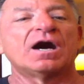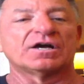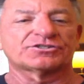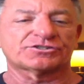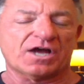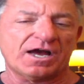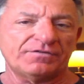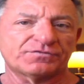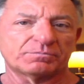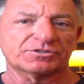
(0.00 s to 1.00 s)

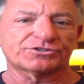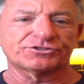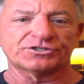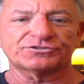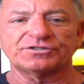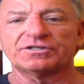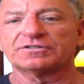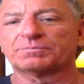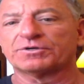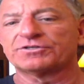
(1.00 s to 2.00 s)
Aside from assisting
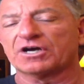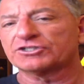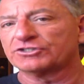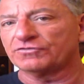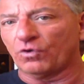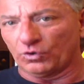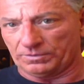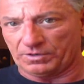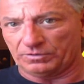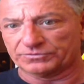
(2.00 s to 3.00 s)
in the production of
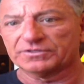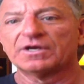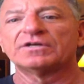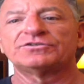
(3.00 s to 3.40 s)
hormones,